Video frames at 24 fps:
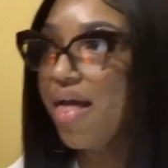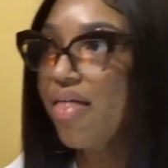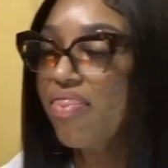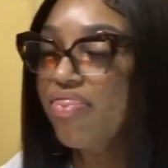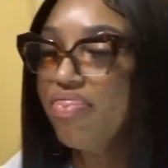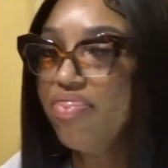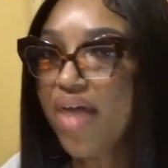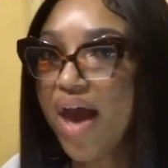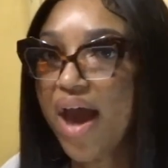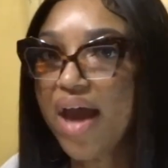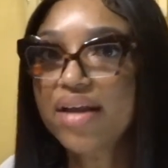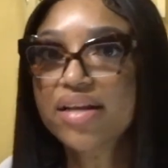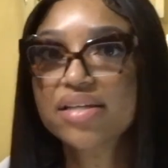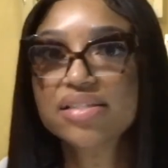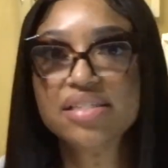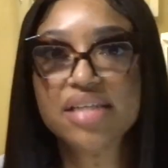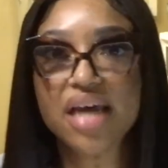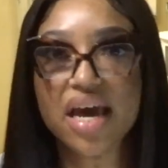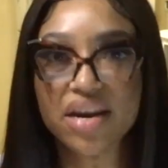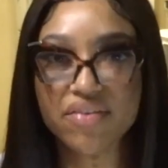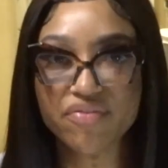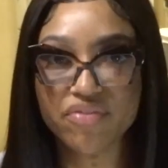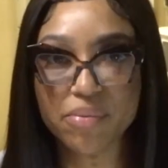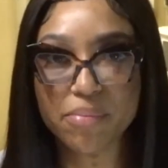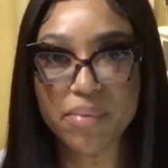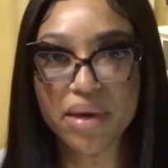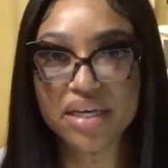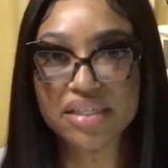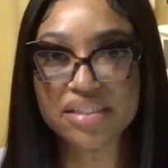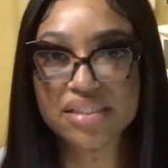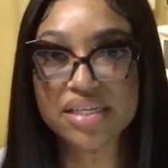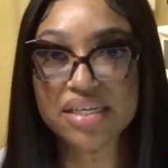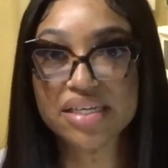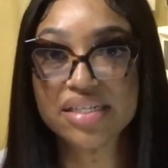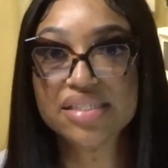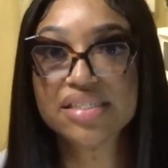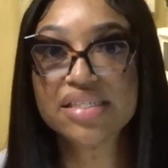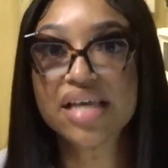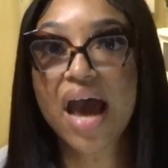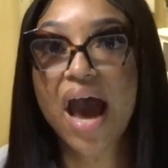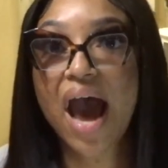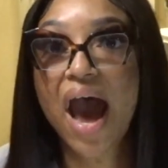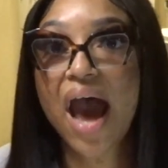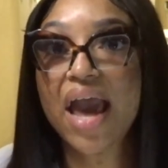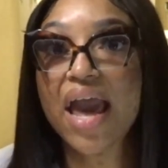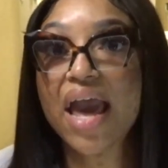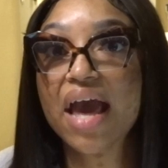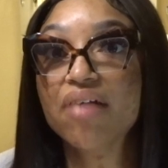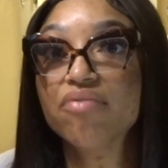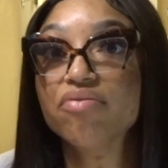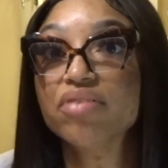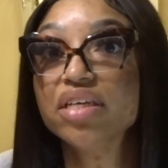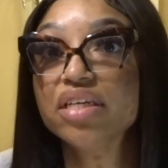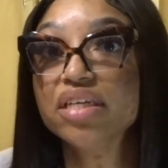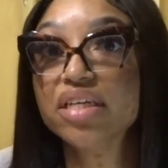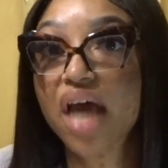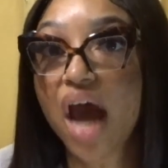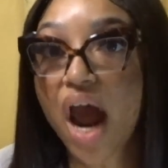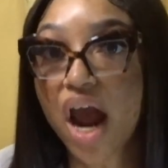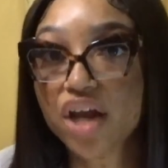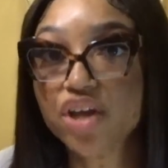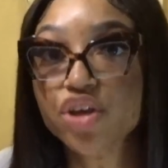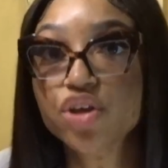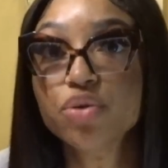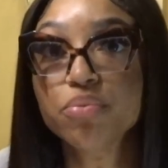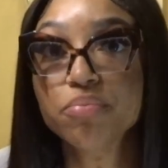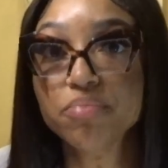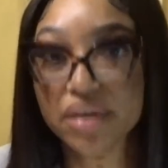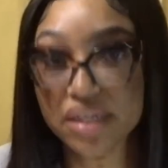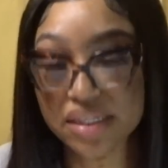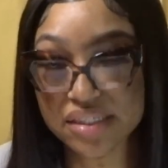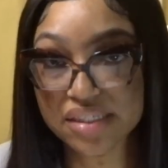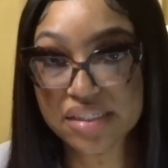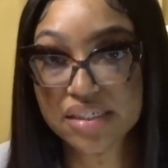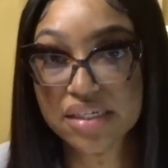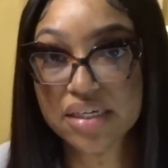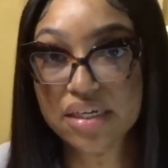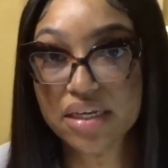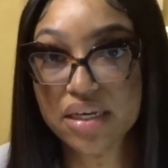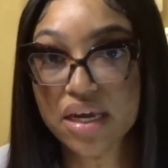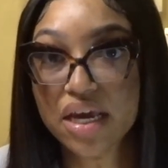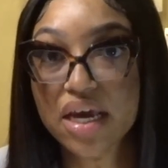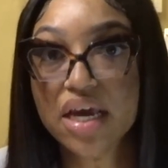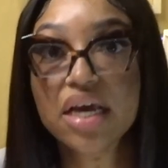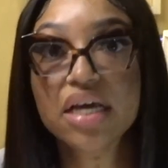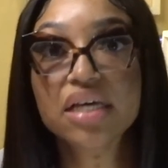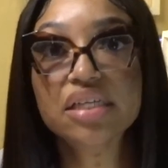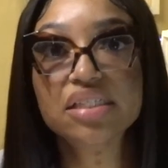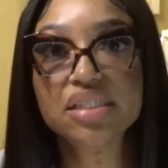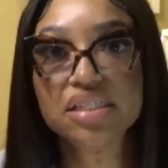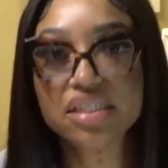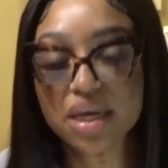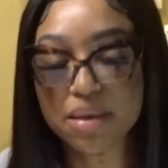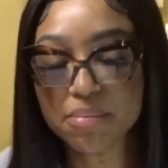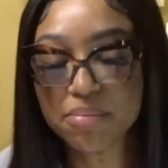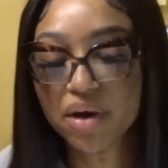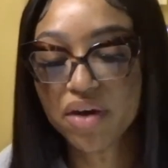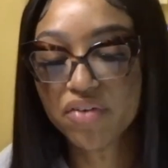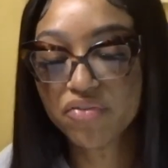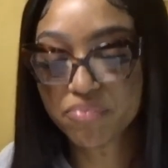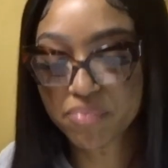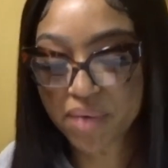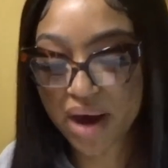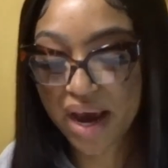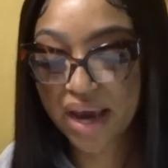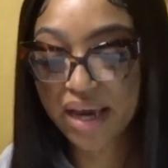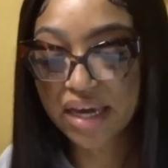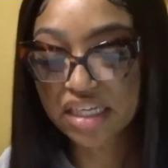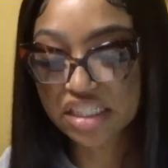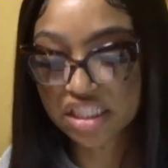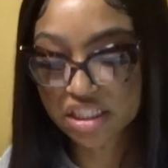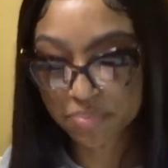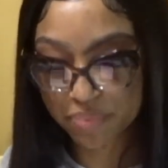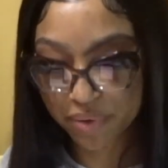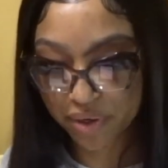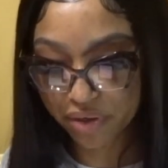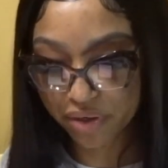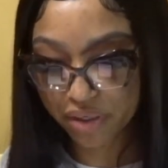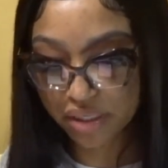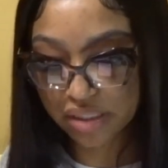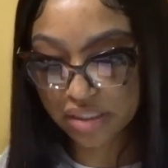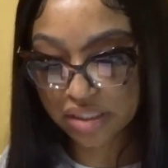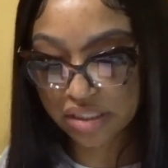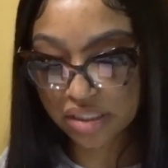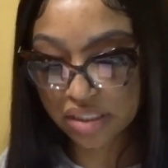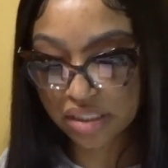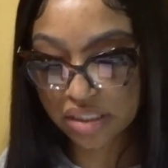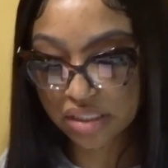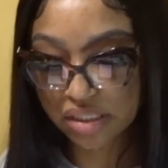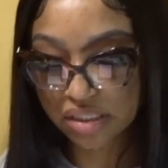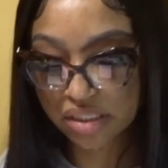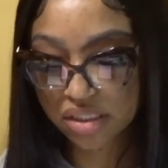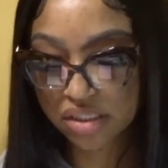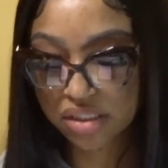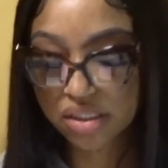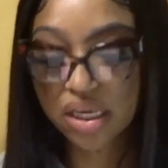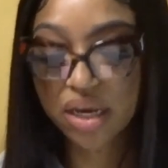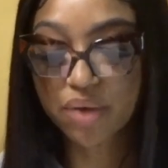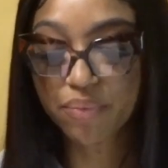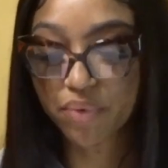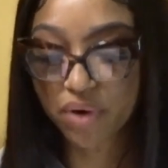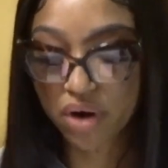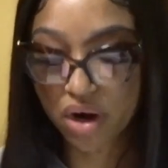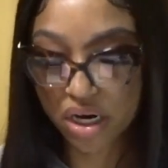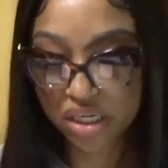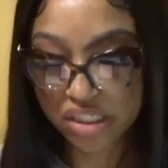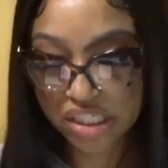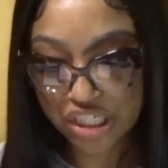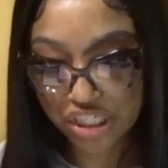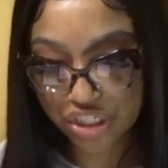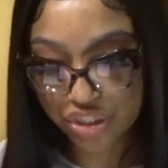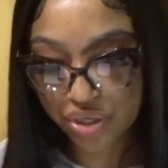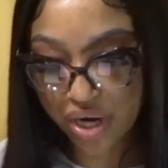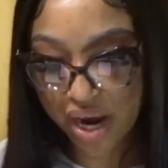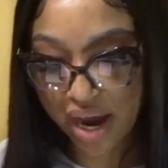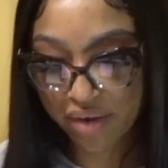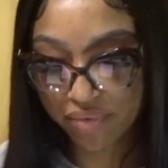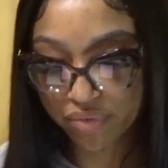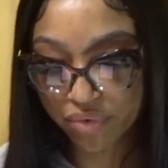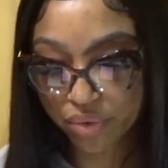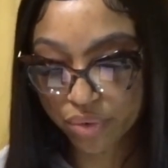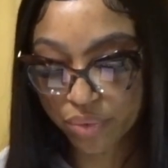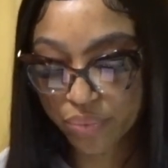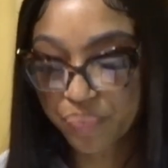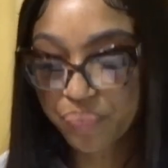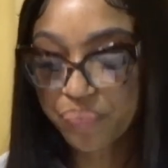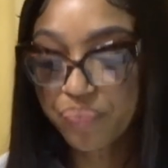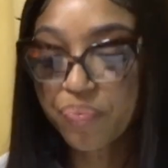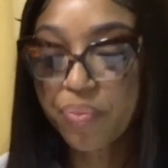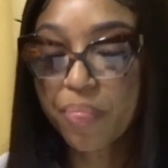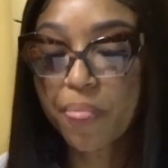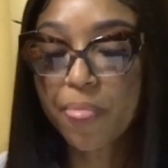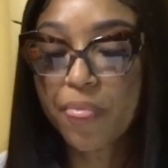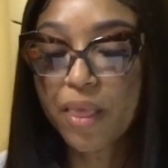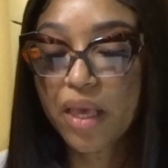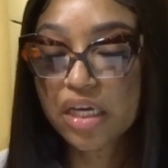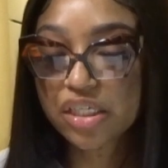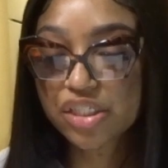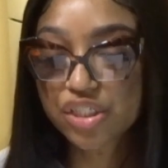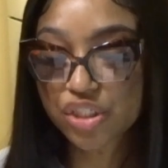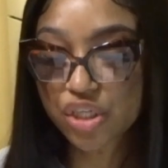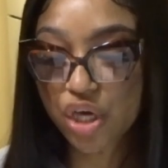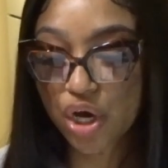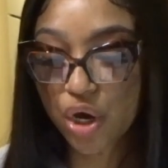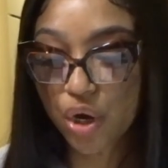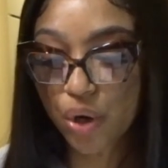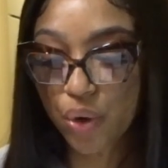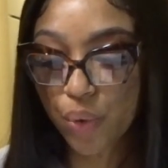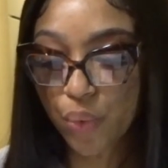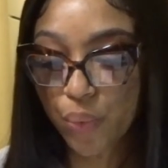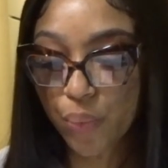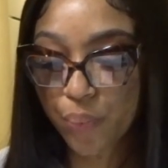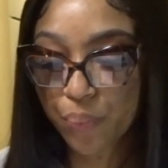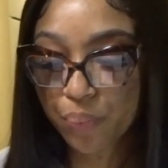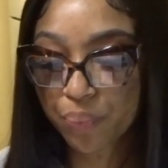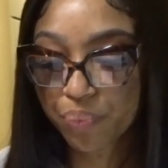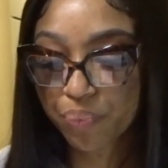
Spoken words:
That does not even make sense. I have documented some of my experiences in regards to travel. So,